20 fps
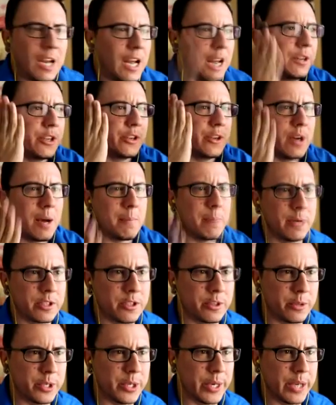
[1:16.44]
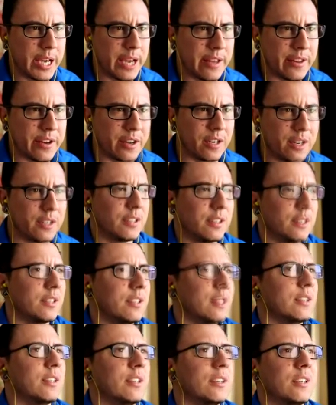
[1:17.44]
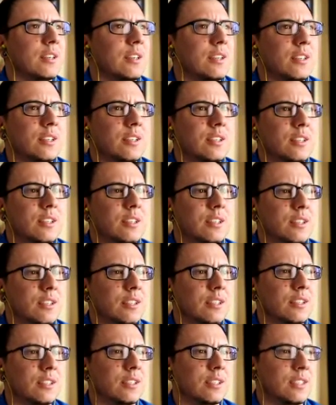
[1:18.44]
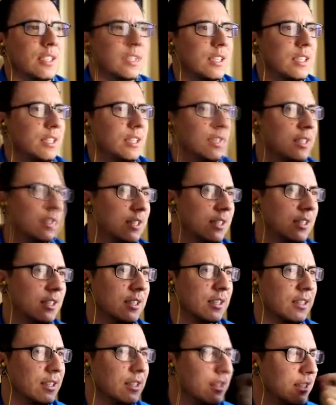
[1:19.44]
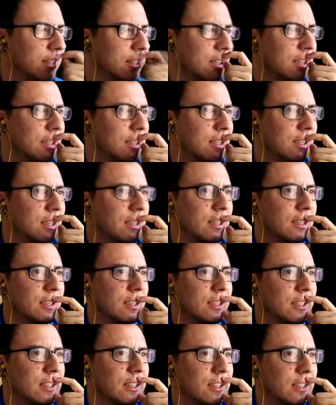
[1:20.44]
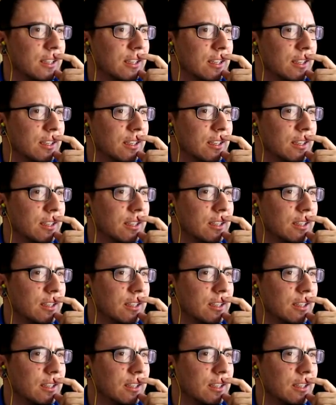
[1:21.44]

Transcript: took How do you not put two and two together? So I started looking around. At one point, I saw a stain.